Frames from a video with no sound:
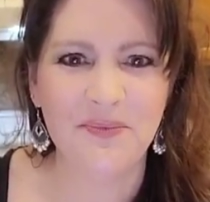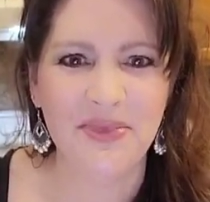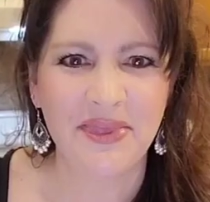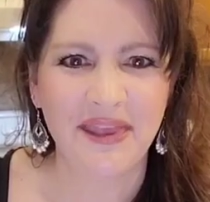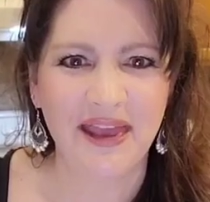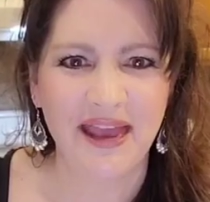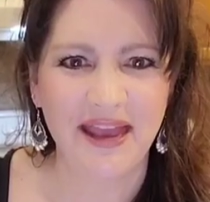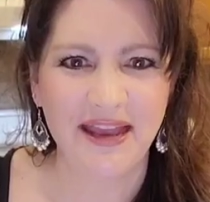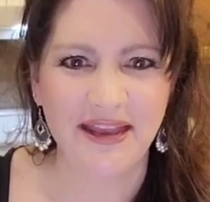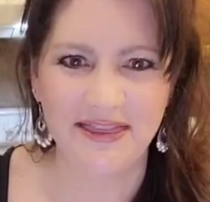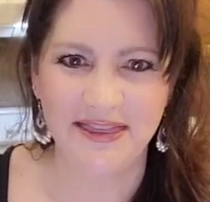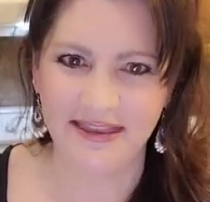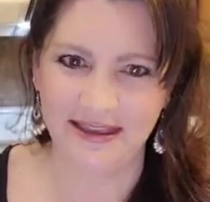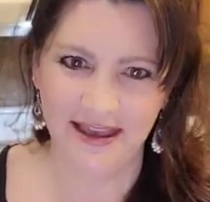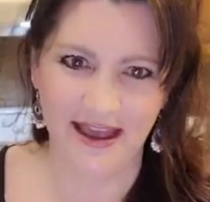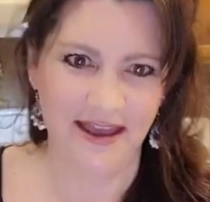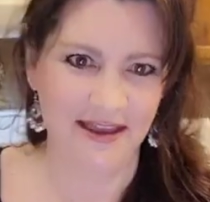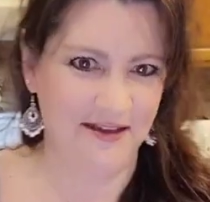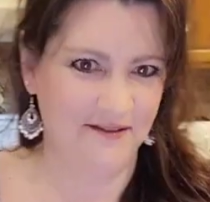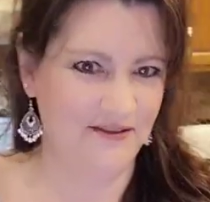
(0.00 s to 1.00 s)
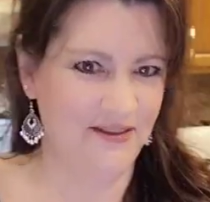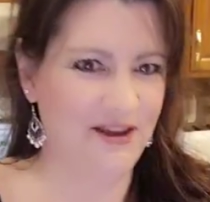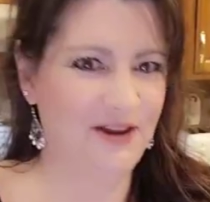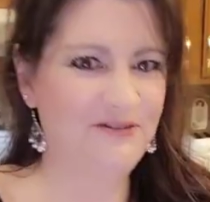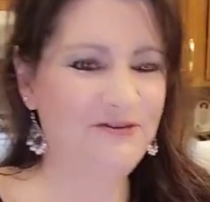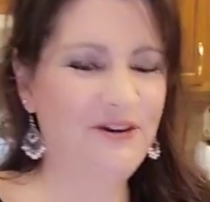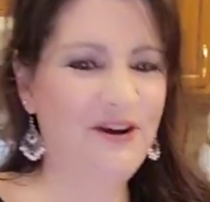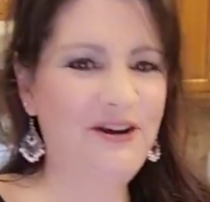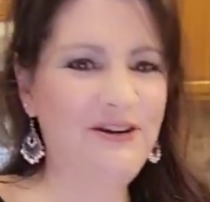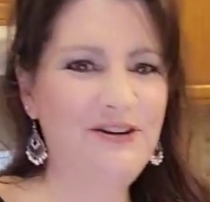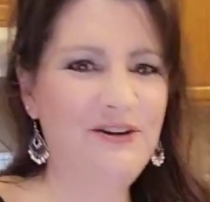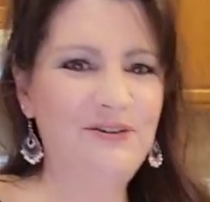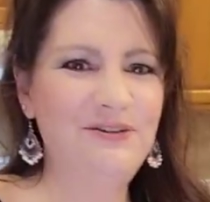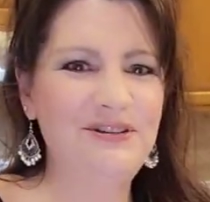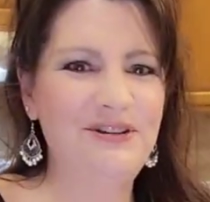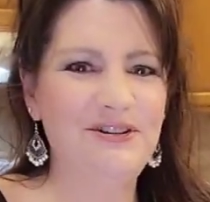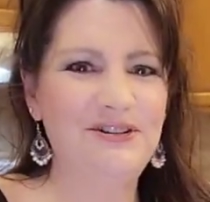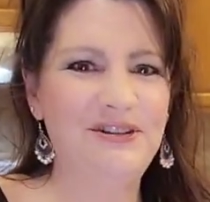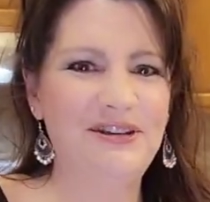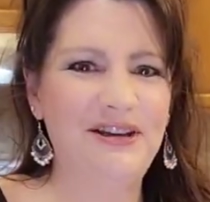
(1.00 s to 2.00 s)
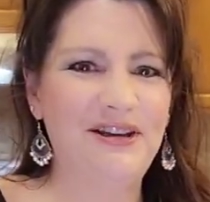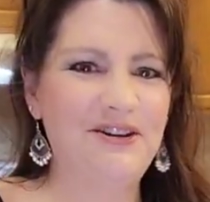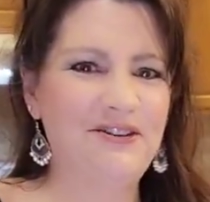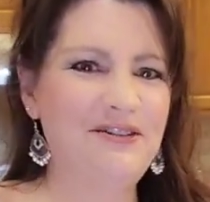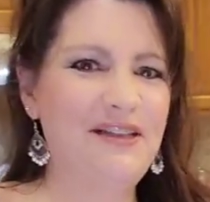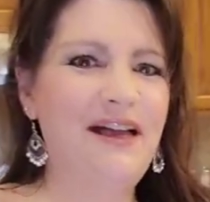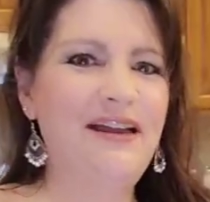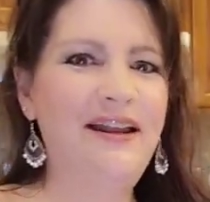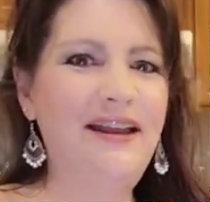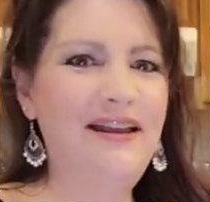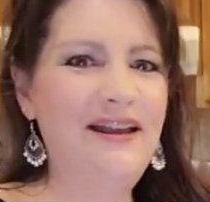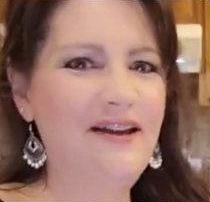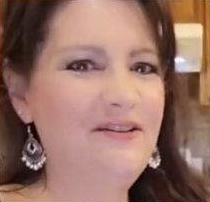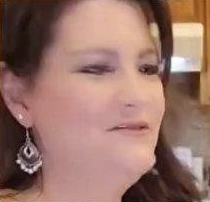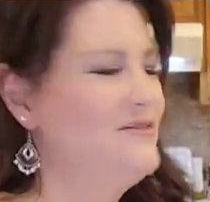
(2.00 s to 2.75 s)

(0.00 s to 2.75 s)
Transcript: I have the air fryer going, you can hear that. I have